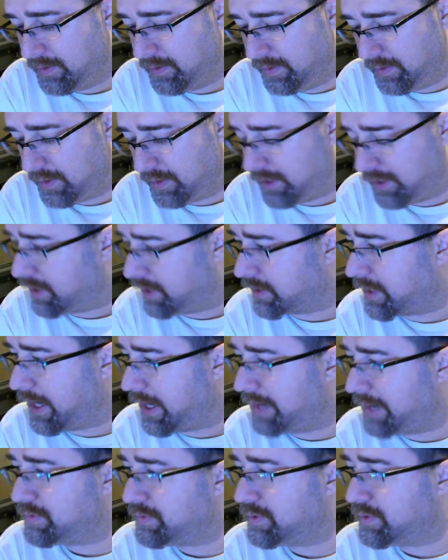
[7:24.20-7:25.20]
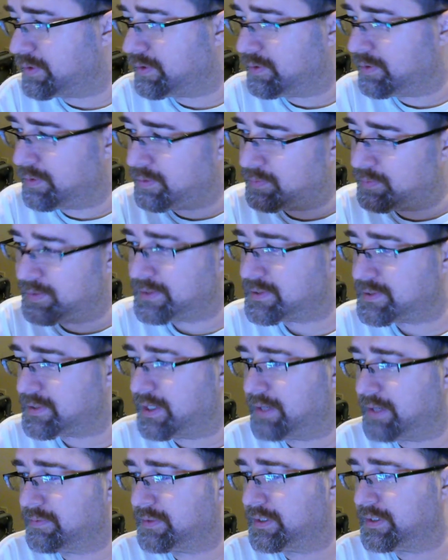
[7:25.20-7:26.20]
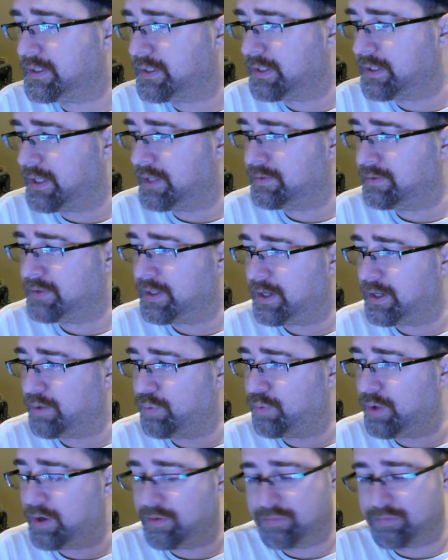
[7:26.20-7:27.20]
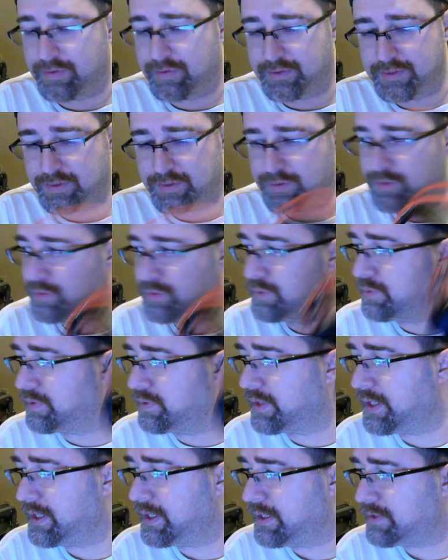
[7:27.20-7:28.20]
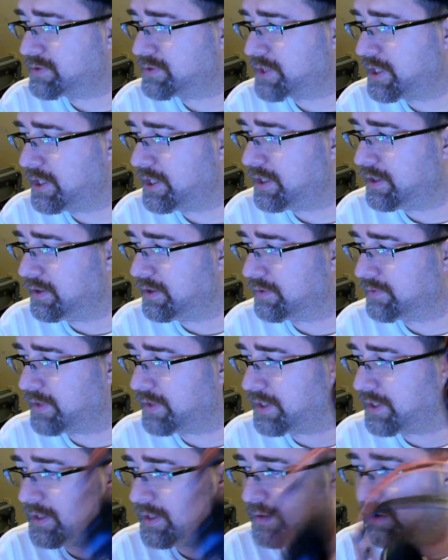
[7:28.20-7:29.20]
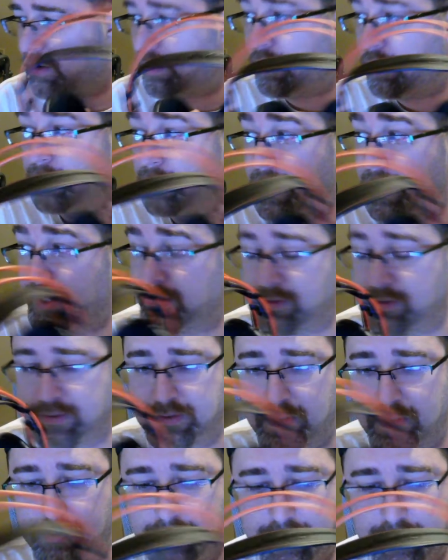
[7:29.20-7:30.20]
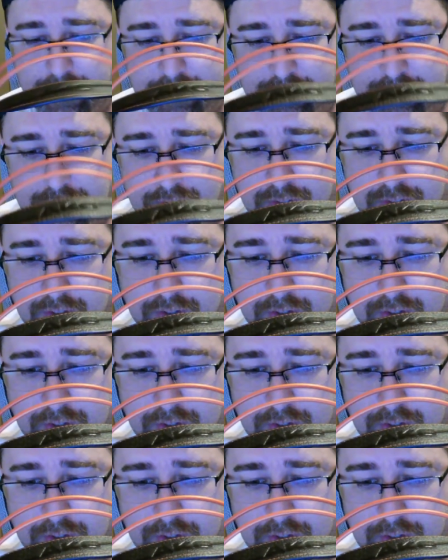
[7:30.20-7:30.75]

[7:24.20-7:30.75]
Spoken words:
and I gamed with them, listened to everything, and then I went over to these here thinking, oh man, these are going to be just the